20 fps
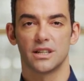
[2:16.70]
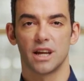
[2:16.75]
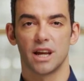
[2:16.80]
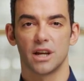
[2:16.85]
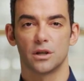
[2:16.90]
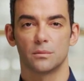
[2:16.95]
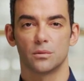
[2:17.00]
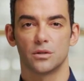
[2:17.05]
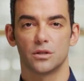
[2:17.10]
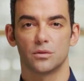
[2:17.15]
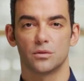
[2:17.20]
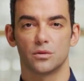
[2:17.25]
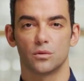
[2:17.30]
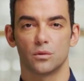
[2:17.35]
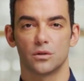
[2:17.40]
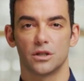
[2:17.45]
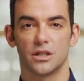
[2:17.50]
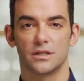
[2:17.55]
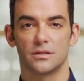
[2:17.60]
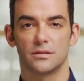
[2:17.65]
Option
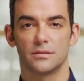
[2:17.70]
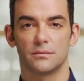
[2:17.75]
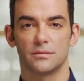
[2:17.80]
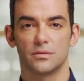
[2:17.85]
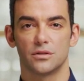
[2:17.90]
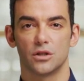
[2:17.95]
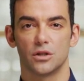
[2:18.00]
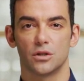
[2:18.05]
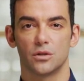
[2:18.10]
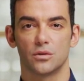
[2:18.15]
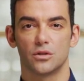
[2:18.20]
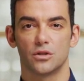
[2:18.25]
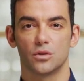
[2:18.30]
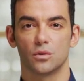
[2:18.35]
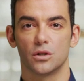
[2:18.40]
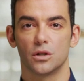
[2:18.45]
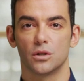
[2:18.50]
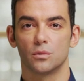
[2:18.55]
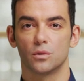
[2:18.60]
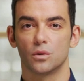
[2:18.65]
3. Use
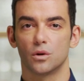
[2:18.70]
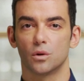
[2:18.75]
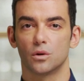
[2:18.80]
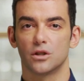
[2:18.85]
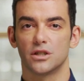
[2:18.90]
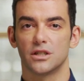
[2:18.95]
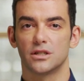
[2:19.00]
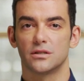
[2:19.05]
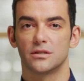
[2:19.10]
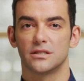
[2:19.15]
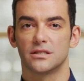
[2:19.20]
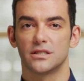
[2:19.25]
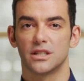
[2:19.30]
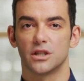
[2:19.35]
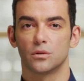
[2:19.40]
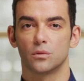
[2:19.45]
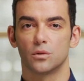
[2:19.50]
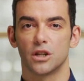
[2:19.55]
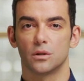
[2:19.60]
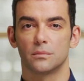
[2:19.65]
screen recording,
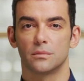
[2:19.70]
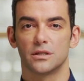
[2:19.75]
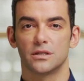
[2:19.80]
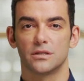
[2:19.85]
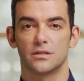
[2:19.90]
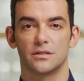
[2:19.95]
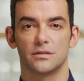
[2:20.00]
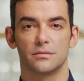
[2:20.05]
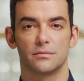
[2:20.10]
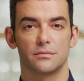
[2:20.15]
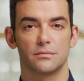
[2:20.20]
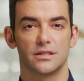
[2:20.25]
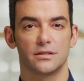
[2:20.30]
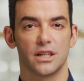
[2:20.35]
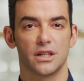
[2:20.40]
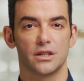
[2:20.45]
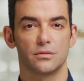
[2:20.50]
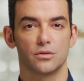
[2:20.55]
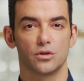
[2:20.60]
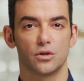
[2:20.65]
not recommended.
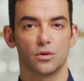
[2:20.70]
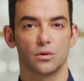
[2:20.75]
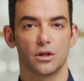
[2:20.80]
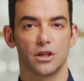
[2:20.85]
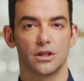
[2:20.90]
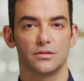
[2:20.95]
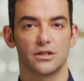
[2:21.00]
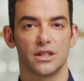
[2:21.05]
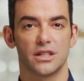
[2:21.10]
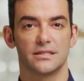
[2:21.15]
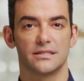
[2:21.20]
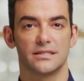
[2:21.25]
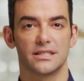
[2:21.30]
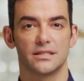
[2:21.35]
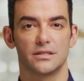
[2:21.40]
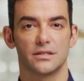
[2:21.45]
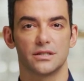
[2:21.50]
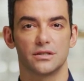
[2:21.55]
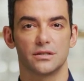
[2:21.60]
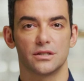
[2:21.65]
If you don't have
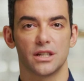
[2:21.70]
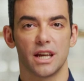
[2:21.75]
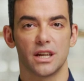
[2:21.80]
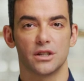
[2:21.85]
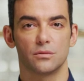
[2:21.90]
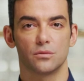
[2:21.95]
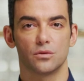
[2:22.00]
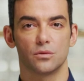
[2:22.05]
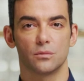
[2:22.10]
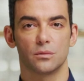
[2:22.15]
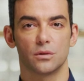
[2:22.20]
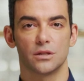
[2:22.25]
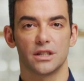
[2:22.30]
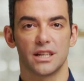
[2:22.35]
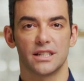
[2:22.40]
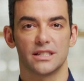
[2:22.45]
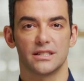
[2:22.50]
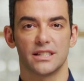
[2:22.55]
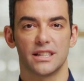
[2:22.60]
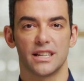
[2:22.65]
access to the ad-free
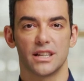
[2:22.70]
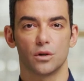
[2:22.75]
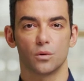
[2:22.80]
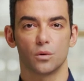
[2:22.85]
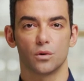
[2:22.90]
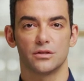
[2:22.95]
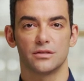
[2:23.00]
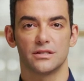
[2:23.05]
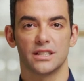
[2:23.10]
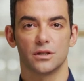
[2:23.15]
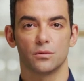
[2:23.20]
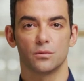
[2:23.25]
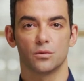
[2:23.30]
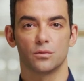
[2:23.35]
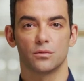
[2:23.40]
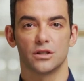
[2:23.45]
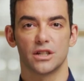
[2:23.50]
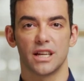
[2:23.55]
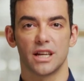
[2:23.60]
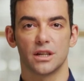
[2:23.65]
plan and want to
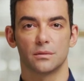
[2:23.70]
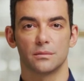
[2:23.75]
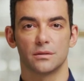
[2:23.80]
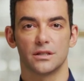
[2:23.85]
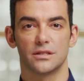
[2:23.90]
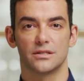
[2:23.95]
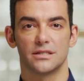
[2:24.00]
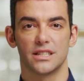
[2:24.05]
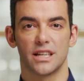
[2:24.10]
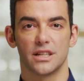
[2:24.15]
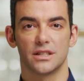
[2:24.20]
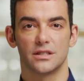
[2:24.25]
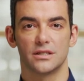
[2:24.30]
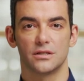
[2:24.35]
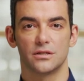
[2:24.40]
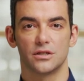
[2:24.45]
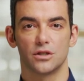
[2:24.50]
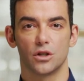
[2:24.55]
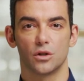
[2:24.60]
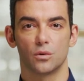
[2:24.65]
download The Handmaid's Tale,
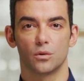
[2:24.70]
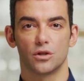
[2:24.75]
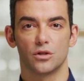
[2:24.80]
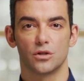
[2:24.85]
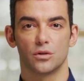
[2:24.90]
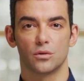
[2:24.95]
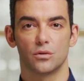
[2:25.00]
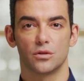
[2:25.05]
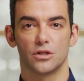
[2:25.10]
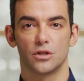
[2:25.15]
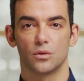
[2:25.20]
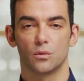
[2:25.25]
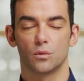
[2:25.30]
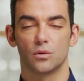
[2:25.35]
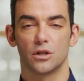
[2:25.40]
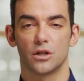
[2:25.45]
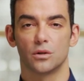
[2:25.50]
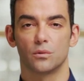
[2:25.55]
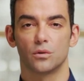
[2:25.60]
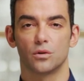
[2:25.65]
you could use a
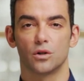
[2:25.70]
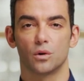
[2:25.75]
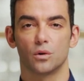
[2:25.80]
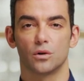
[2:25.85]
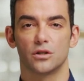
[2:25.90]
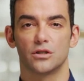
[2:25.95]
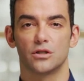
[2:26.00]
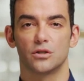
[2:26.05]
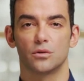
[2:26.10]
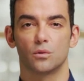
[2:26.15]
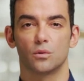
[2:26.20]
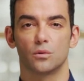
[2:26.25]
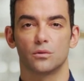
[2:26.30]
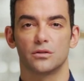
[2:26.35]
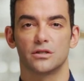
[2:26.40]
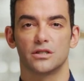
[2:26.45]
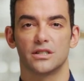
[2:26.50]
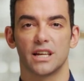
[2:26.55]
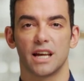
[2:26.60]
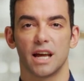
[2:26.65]
screen recording tool
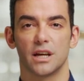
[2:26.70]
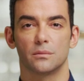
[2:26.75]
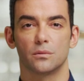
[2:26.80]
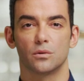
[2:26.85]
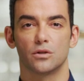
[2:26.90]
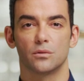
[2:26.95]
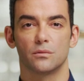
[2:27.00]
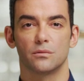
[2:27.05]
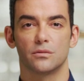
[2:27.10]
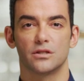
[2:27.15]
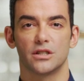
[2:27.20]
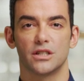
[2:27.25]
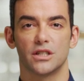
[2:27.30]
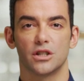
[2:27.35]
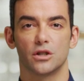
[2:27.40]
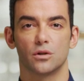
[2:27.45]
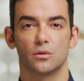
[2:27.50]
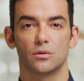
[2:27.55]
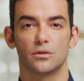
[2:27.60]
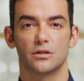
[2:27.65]
to capture the
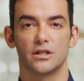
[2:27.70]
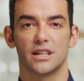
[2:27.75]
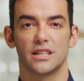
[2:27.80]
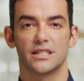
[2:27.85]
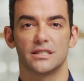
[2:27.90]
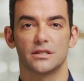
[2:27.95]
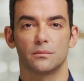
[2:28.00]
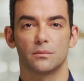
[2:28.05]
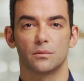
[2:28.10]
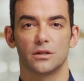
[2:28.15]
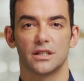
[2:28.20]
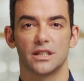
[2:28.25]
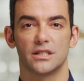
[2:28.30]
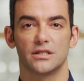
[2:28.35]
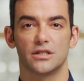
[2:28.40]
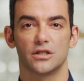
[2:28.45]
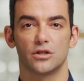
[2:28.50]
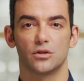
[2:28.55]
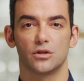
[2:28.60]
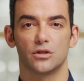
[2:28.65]
video as it
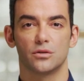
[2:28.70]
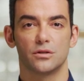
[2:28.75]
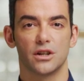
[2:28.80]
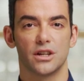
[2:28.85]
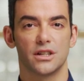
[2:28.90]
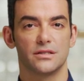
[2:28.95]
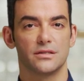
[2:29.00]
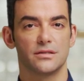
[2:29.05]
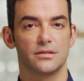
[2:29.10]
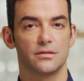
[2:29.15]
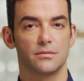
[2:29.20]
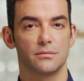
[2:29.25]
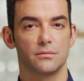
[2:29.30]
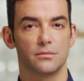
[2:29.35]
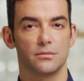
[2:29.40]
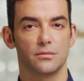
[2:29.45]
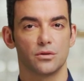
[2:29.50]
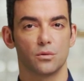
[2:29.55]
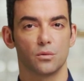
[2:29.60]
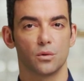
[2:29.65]
plays on your device.
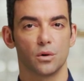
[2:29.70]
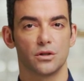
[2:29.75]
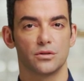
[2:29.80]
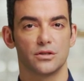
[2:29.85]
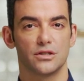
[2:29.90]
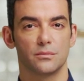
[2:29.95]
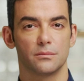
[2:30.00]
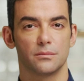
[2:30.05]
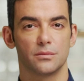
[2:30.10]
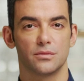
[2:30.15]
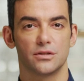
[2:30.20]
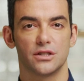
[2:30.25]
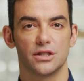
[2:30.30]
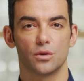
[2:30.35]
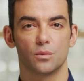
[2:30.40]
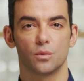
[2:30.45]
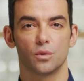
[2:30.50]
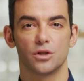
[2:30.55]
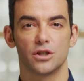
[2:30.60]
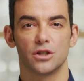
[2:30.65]
While this method
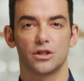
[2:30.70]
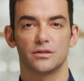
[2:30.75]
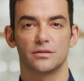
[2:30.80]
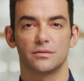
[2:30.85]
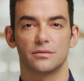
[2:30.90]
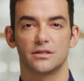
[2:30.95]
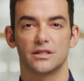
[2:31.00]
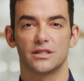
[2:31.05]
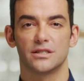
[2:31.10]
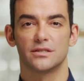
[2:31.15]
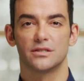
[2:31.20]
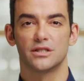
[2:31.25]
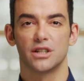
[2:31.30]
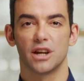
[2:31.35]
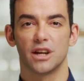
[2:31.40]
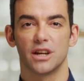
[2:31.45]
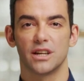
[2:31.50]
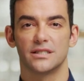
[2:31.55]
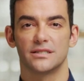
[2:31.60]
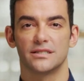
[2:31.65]
can work, it's
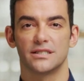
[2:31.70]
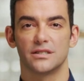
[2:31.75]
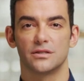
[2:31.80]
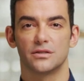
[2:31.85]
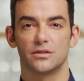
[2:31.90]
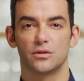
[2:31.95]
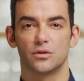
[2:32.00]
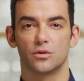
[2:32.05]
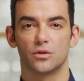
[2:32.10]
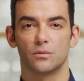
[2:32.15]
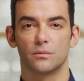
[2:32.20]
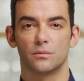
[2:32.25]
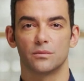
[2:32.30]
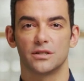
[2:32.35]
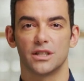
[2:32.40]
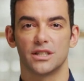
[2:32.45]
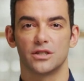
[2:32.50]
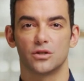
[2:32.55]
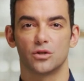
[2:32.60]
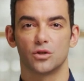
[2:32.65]
not ideal due to
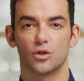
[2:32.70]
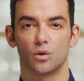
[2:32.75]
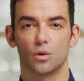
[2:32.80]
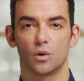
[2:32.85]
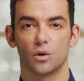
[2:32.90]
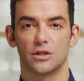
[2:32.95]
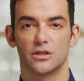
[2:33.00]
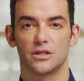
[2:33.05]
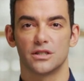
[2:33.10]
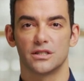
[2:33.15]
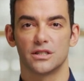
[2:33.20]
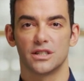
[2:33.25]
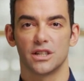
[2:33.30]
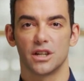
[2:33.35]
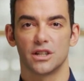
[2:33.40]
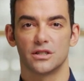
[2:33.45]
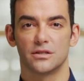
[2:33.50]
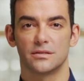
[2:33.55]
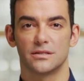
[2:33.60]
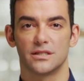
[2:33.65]
potential quality
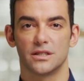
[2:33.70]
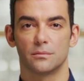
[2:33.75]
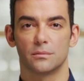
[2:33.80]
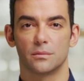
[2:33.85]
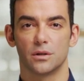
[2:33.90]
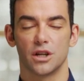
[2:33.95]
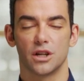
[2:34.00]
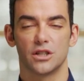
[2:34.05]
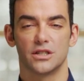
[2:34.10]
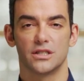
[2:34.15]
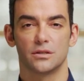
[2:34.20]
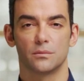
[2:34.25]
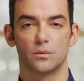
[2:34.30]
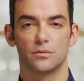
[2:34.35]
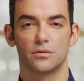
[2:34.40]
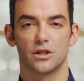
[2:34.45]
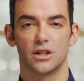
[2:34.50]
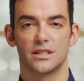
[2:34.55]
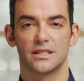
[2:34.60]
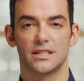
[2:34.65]
loss and possible
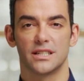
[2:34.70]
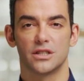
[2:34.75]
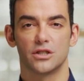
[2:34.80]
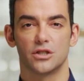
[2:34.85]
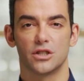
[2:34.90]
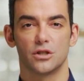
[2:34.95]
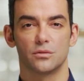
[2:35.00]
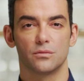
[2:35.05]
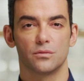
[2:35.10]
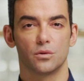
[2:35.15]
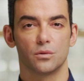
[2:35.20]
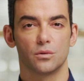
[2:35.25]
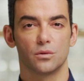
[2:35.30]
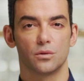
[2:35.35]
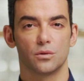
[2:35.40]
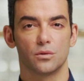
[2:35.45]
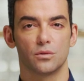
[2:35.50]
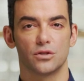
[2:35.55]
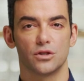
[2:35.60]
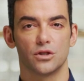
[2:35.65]
violation of
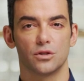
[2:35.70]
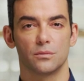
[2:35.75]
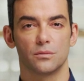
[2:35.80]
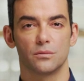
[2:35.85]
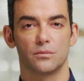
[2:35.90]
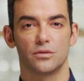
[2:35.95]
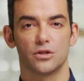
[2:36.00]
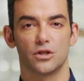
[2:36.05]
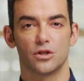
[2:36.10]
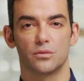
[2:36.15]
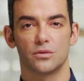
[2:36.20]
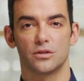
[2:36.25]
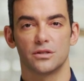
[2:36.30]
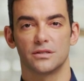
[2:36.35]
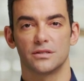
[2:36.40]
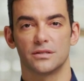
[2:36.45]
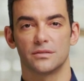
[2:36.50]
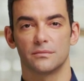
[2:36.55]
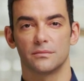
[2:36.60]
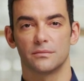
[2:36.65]
Hulu's terms of
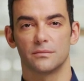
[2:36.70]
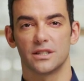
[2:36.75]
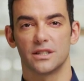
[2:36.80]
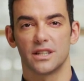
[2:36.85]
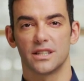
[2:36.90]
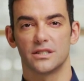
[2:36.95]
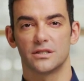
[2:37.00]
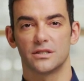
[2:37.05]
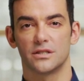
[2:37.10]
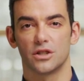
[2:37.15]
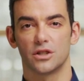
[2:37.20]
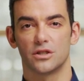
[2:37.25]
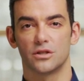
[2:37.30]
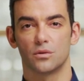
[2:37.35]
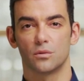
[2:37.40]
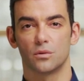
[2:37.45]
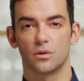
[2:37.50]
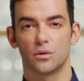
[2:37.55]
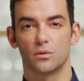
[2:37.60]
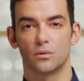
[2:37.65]
service. Install
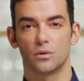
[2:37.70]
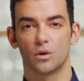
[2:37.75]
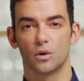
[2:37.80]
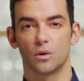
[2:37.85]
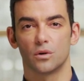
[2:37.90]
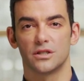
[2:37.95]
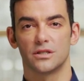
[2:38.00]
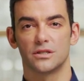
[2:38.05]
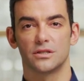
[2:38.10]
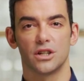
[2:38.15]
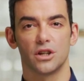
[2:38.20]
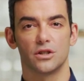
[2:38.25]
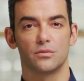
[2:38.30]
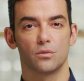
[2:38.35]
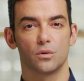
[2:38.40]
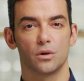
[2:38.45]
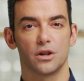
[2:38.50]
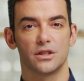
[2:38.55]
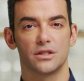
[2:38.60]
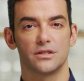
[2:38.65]
screen recording
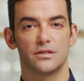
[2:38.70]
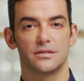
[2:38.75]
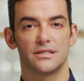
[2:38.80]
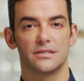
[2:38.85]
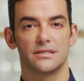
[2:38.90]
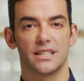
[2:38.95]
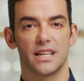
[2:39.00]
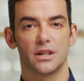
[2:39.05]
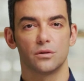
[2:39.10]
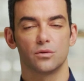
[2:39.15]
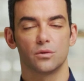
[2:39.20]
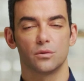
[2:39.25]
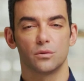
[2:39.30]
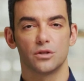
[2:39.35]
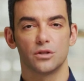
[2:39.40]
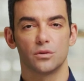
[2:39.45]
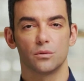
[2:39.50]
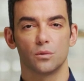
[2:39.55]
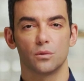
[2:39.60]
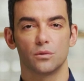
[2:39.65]
software. Download
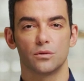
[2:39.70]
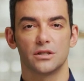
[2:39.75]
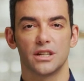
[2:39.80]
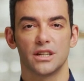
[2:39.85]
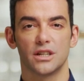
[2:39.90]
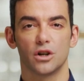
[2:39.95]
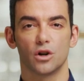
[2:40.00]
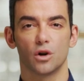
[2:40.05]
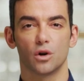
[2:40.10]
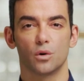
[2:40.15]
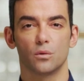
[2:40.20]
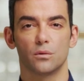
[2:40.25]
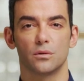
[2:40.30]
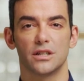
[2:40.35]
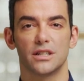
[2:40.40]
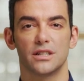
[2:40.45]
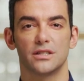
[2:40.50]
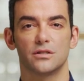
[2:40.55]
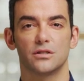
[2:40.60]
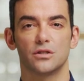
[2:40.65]
a tool like
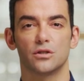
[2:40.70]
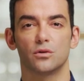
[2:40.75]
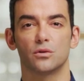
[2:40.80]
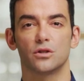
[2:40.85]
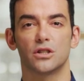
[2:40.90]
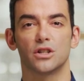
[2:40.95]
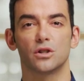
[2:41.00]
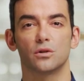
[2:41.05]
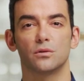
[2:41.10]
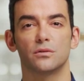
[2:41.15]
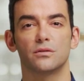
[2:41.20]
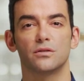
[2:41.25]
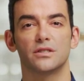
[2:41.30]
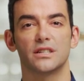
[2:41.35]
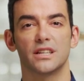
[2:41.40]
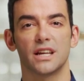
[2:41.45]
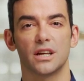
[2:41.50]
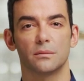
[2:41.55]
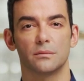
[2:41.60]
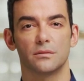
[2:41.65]
OBS Studio,
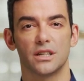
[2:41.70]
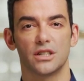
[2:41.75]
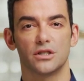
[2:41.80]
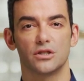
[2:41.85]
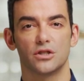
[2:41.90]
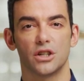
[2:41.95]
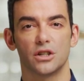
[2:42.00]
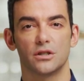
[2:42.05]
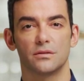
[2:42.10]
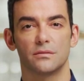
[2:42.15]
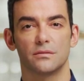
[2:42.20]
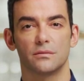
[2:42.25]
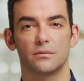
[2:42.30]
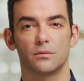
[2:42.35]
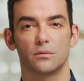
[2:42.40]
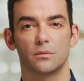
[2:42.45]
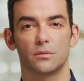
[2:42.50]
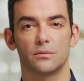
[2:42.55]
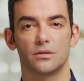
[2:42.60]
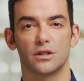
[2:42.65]
Camtasia,
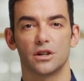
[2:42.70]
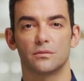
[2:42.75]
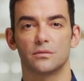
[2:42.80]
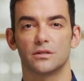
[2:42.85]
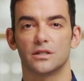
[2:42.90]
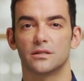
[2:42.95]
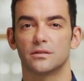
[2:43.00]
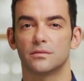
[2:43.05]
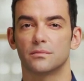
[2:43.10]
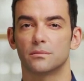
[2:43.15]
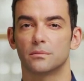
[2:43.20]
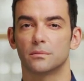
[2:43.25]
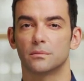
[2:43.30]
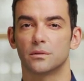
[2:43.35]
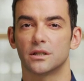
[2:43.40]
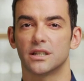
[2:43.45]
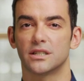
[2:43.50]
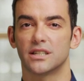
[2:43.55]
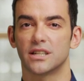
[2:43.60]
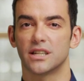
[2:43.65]
or Movavi.
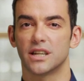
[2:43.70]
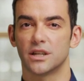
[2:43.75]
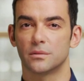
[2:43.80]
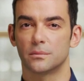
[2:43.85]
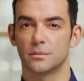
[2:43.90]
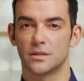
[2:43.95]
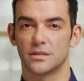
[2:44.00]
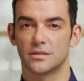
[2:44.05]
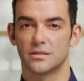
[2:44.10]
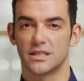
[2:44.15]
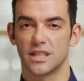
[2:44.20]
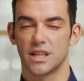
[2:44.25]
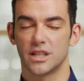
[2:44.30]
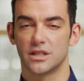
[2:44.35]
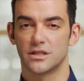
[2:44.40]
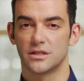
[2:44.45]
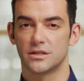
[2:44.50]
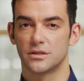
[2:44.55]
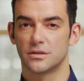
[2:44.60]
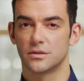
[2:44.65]
Play The Handmaid's
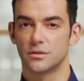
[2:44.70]
Tale.